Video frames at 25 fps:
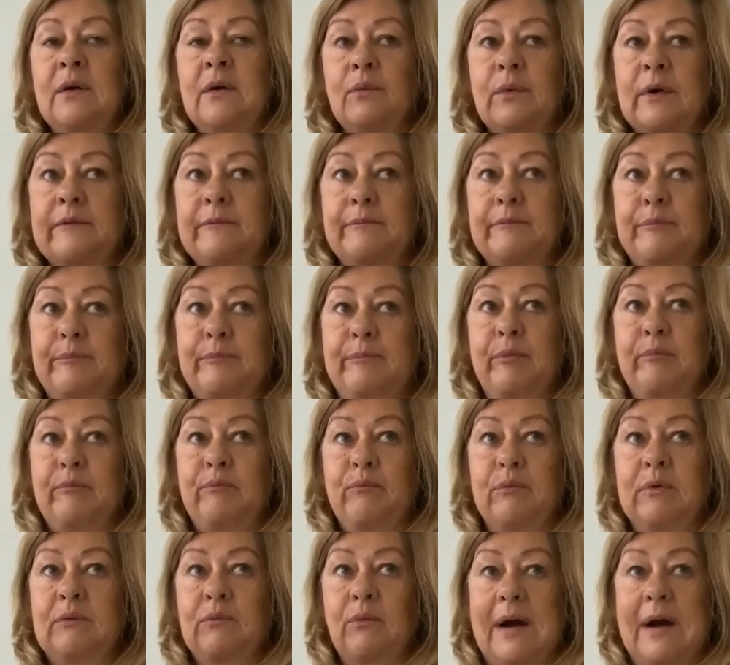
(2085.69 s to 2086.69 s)

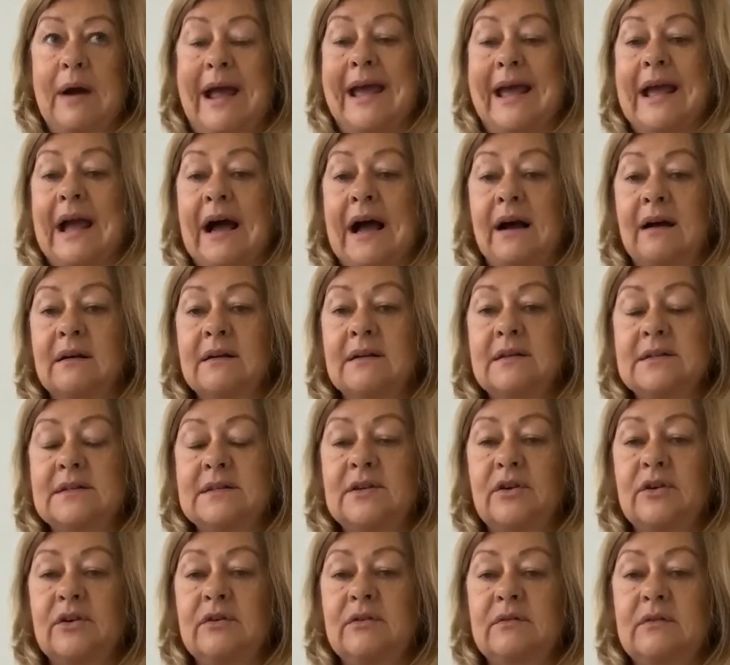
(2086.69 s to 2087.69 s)
We're here.
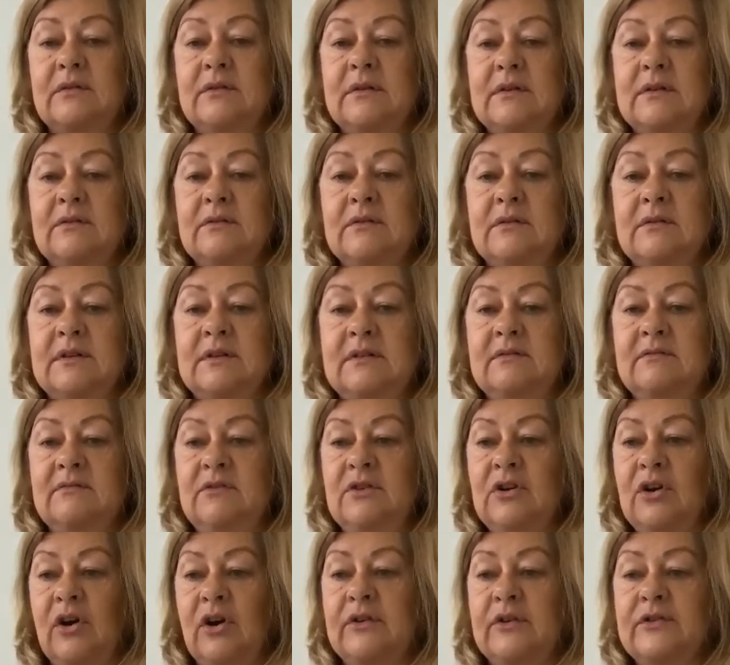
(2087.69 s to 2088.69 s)
So,
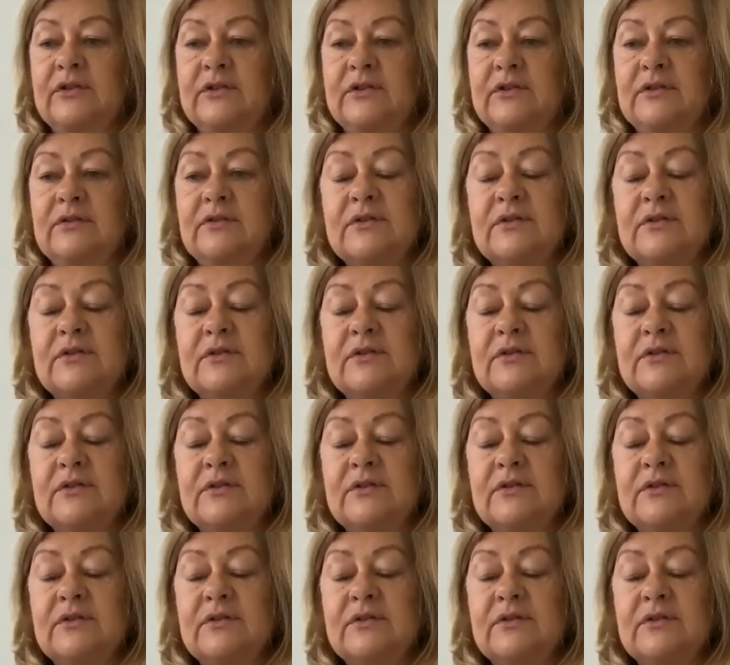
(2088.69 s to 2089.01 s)
you know,